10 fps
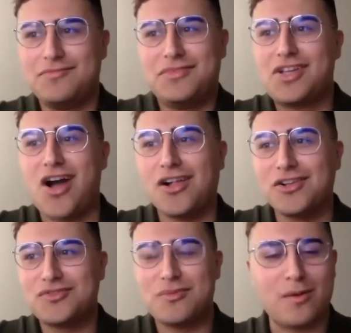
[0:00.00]

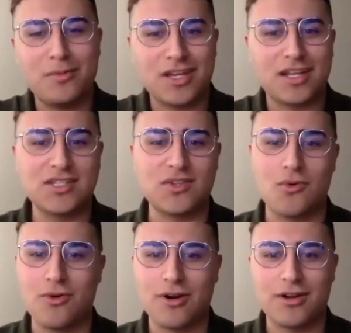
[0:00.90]
college Republicans
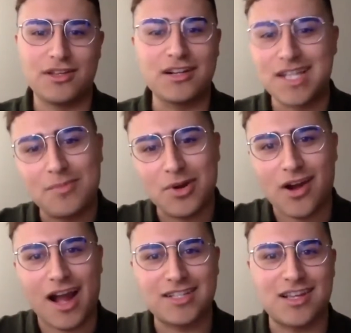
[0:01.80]
or young Democrats